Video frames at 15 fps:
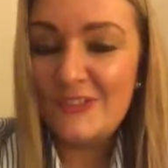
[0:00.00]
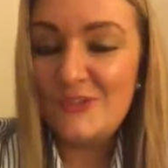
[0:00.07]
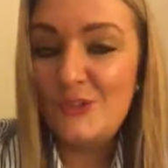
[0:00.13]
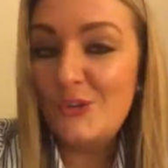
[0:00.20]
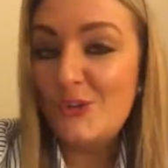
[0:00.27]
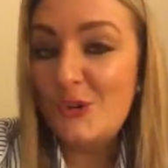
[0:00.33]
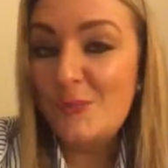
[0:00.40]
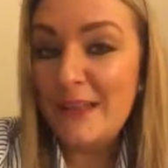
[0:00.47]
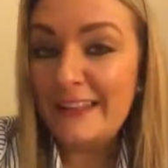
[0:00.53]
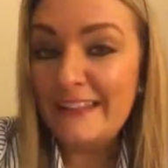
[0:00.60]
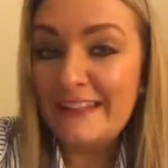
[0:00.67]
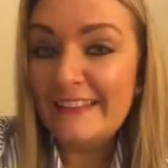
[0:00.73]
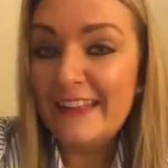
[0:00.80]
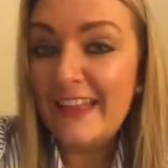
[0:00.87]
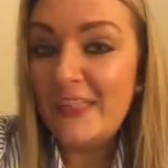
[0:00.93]
Do you
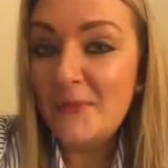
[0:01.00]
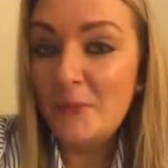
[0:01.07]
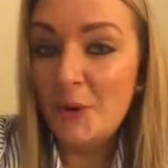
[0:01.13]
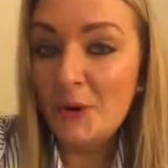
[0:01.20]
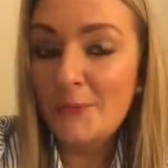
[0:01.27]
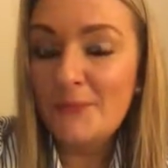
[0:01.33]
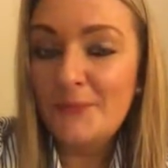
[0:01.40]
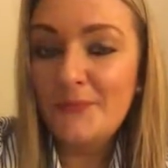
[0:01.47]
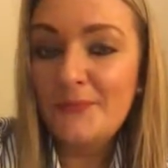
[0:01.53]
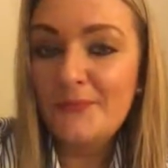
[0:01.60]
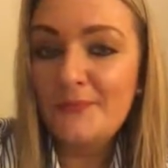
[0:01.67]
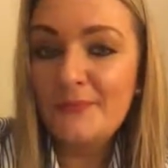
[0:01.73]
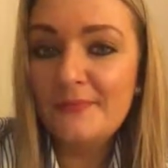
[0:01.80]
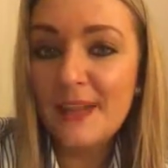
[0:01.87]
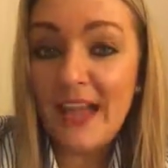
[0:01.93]
meditate in the morning?
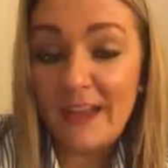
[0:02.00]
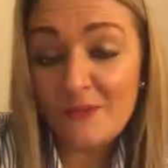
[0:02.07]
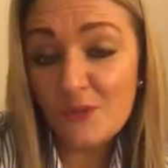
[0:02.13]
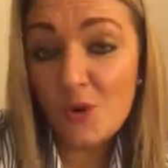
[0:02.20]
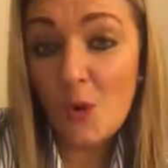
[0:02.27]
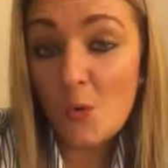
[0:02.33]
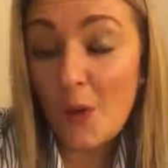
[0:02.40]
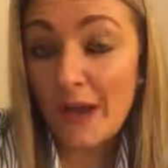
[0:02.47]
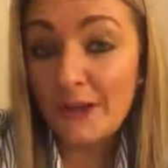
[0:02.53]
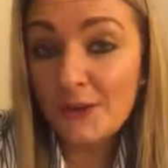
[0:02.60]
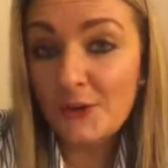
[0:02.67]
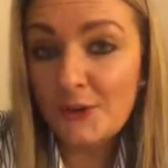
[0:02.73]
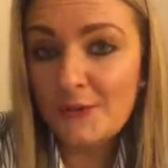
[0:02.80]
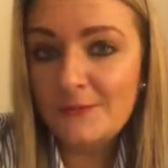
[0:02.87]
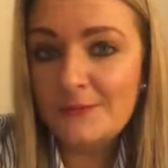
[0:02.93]
If not, why
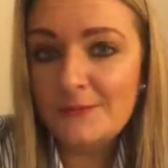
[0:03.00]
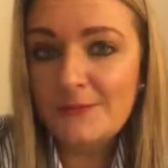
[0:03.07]
not?